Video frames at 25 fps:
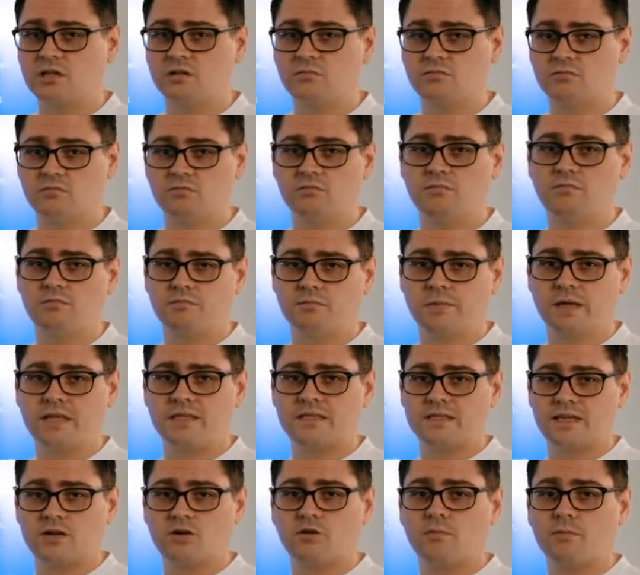the
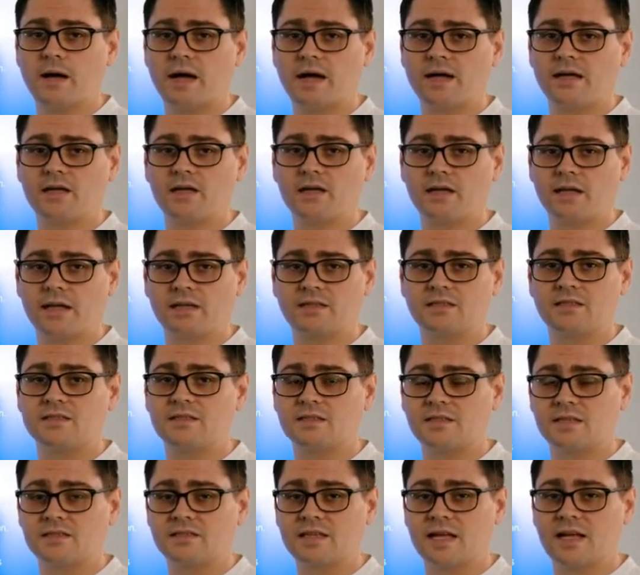PC or Mac
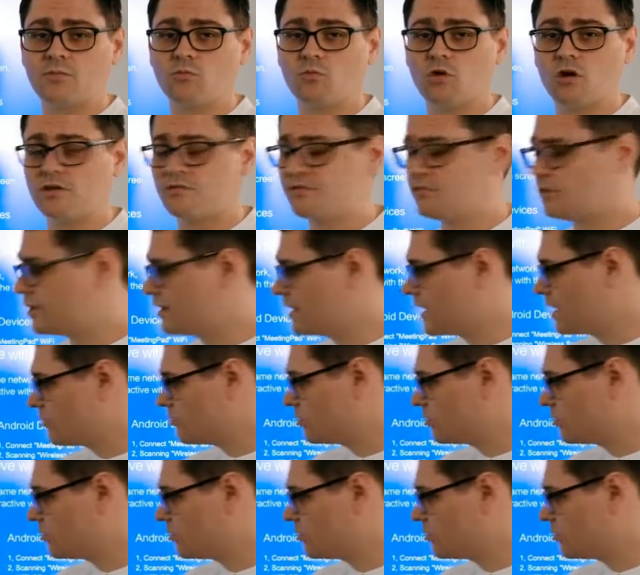connected to the same Wi-Fi